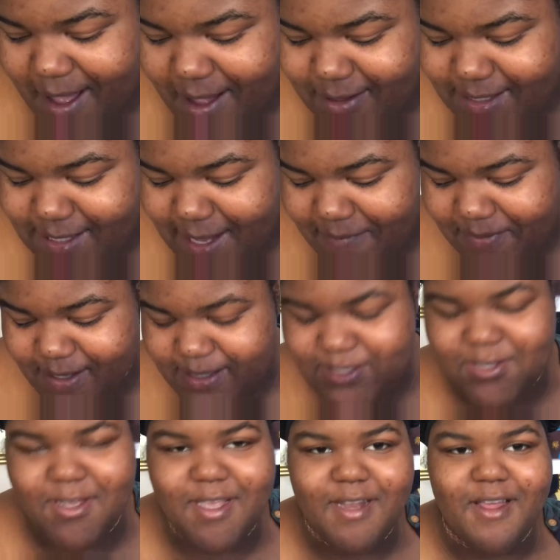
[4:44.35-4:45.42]
I'll slap this
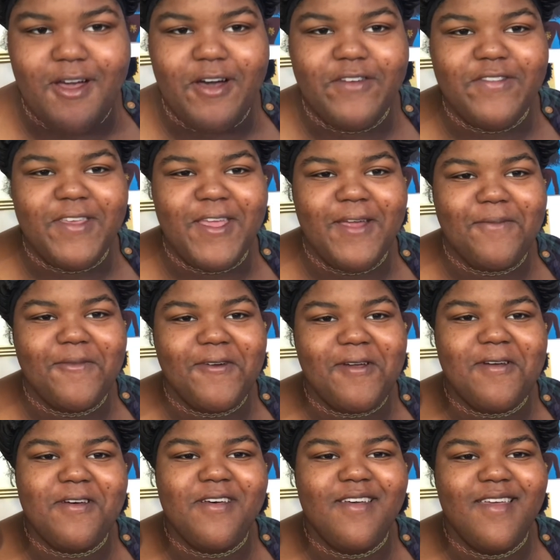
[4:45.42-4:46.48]
on off
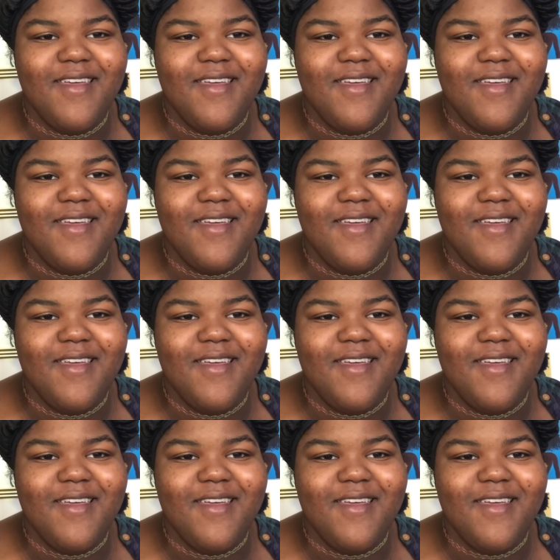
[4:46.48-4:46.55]
camera.